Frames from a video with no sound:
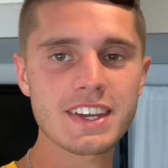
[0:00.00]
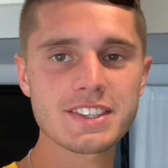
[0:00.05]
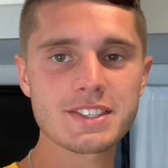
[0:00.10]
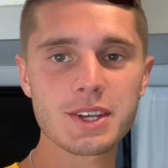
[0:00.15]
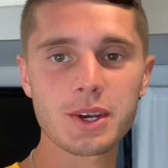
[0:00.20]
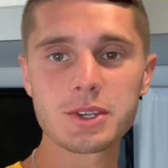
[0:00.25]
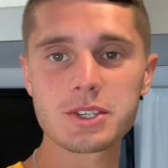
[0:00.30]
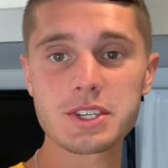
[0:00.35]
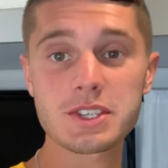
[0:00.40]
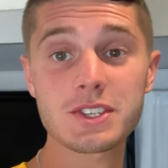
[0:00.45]
It's
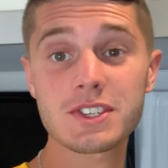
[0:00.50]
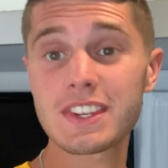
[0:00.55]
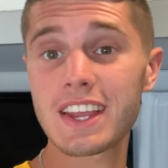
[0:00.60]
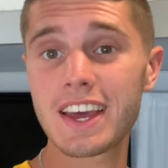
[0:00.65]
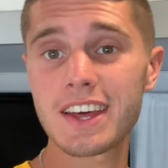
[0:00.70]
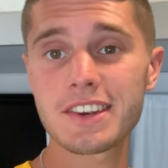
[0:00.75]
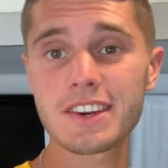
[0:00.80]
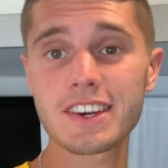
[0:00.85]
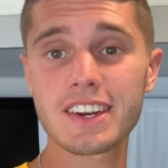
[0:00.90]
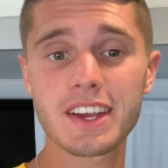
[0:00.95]
all just
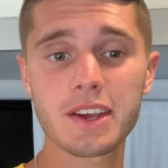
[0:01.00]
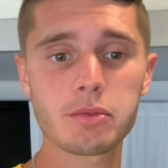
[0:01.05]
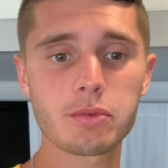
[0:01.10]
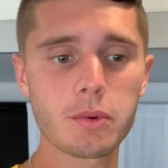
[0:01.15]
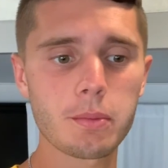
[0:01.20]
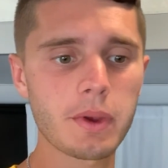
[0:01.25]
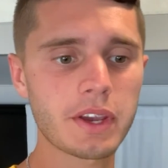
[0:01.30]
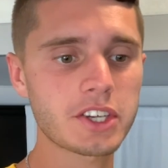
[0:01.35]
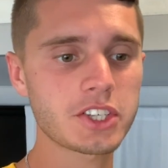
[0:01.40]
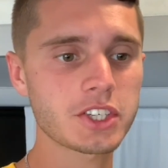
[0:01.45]
standard
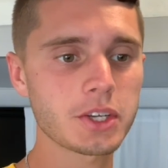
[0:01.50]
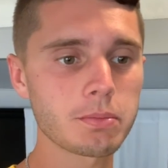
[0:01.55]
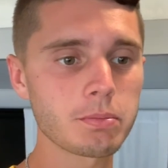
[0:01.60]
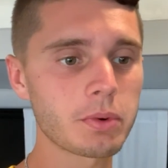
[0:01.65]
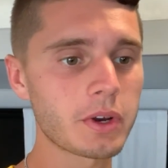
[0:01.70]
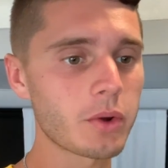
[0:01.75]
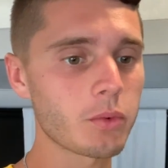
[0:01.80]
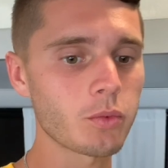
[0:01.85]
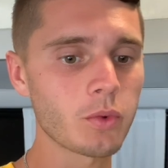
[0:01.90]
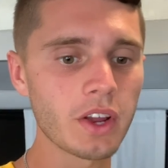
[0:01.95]
information,
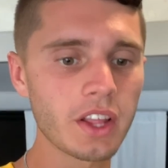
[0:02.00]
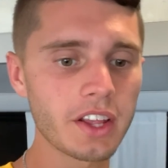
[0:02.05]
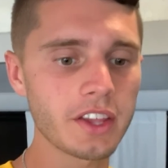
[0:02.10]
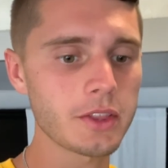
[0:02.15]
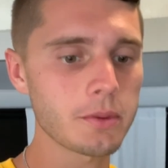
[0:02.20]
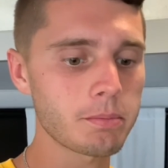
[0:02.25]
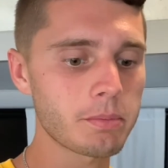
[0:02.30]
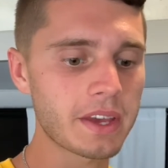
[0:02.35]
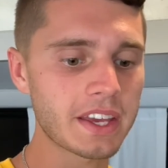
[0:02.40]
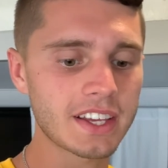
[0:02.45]
but really
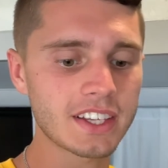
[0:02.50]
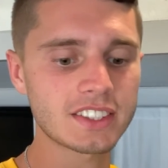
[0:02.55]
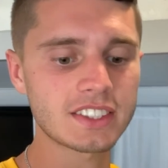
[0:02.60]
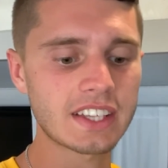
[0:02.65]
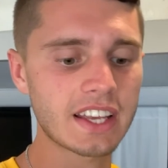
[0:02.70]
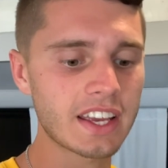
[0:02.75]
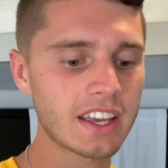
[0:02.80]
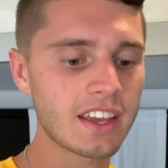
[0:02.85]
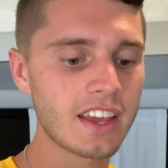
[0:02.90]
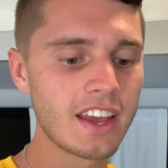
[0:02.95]
the biggest
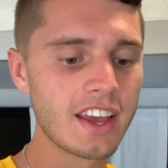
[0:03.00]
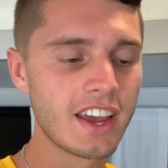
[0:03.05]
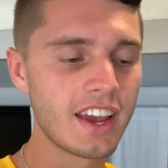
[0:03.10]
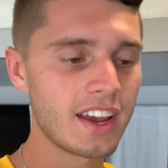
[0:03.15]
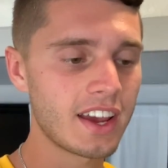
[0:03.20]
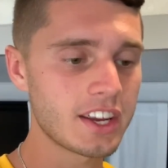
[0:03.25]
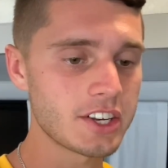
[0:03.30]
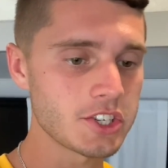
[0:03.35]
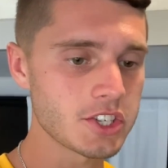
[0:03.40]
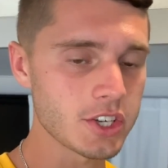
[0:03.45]
thing
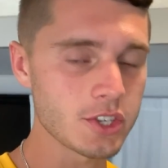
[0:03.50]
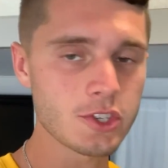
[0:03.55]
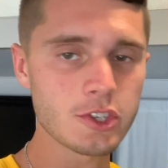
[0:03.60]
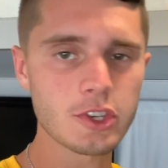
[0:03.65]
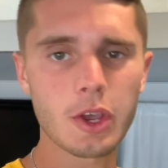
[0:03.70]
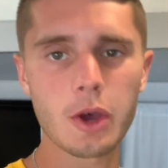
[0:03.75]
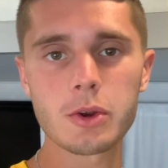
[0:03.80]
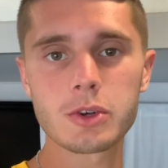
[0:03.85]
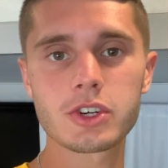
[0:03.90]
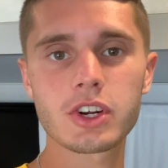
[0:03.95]
is just
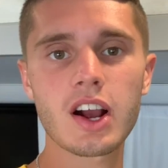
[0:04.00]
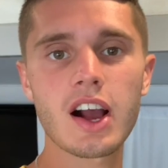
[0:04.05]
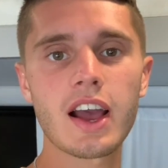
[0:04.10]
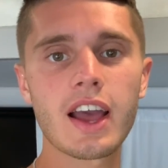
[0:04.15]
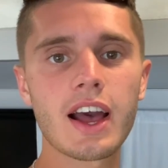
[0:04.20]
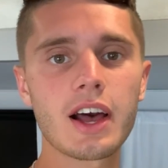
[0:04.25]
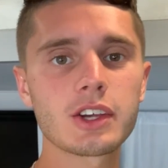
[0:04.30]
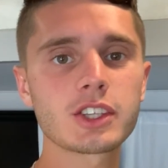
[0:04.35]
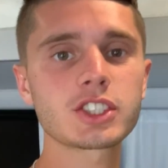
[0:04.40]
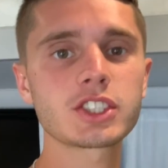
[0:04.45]
go try
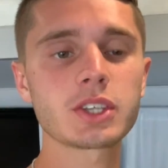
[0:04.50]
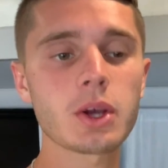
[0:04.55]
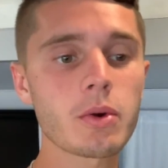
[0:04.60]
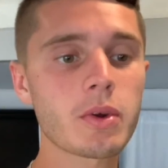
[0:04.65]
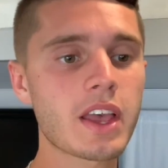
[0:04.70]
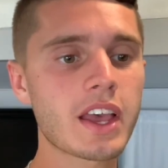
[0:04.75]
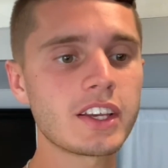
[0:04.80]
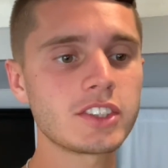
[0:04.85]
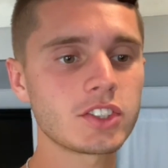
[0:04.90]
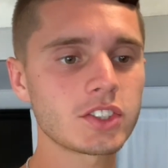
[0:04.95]
out,
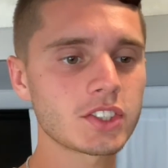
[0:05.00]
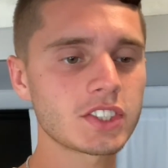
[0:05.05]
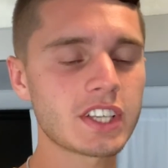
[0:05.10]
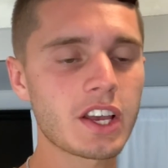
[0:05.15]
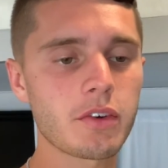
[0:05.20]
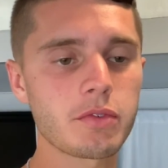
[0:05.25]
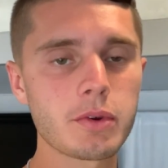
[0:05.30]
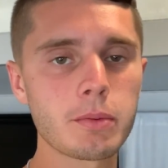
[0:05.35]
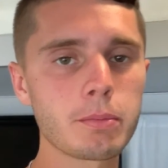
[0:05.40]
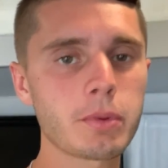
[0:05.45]
showcase
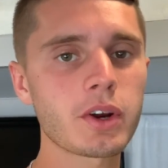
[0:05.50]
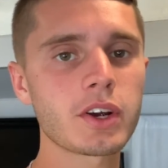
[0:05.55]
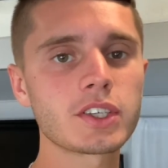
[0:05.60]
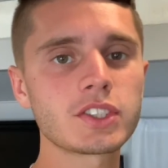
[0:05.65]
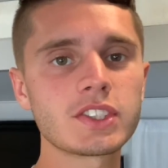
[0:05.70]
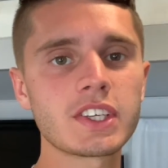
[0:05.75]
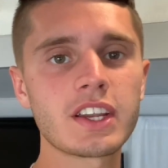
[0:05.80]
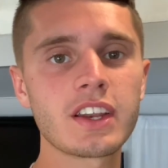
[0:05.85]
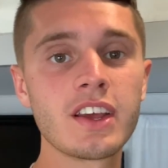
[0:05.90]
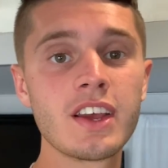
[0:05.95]
yourself in
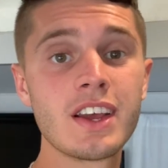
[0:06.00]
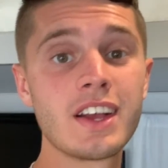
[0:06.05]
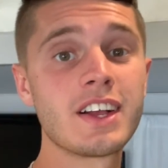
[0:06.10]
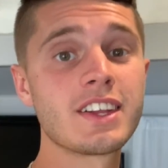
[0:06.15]
person,